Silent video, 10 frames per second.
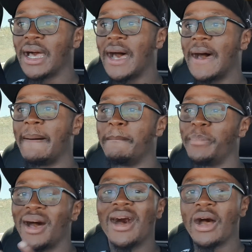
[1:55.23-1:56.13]

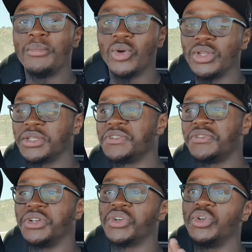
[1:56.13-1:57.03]
Baja mode in
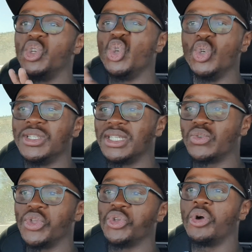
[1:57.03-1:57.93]
this vehicle, you use
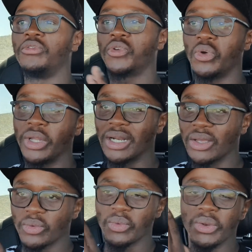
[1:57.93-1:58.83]
it when you're off-roading,
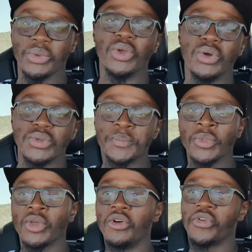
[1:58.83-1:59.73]
like when we go
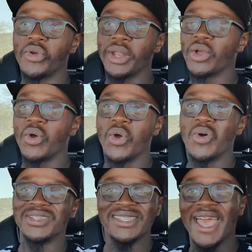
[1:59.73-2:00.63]
off-roading
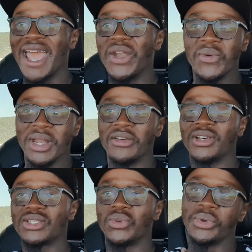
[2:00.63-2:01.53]
or sand or
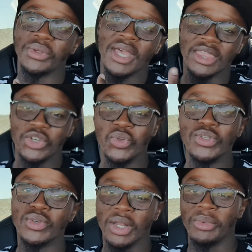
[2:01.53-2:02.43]
whatever. So at the
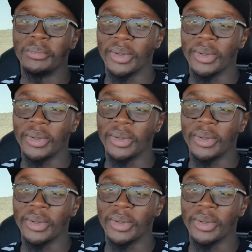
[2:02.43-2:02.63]
dunes, we're going to be